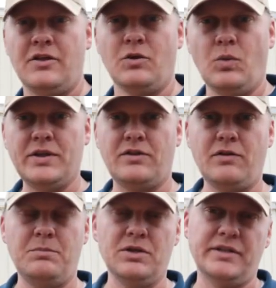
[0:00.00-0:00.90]
the width of
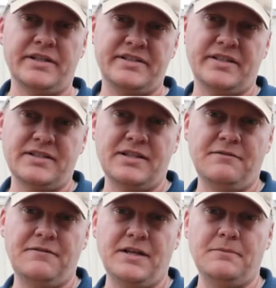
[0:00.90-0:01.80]
the building is 60
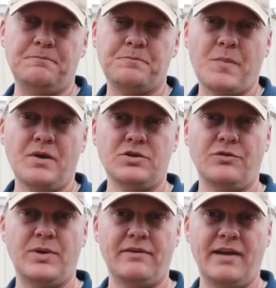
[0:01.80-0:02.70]
feet. So
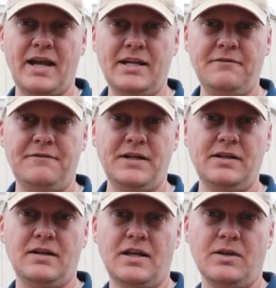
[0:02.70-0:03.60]
if we have 80
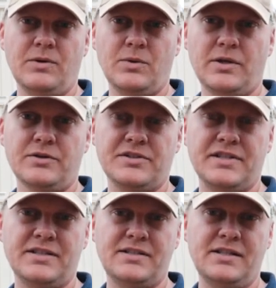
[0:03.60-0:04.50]
feet and then we go another
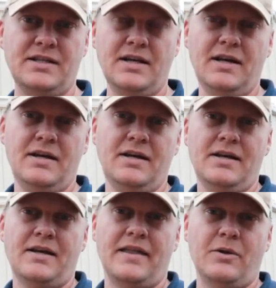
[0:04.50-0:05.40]
60,
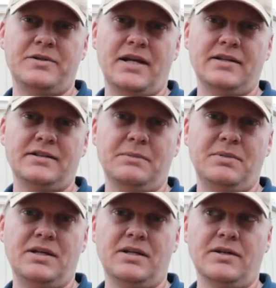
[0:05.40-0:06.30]
that would technically
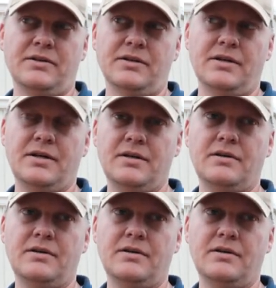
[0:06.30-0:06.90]
be another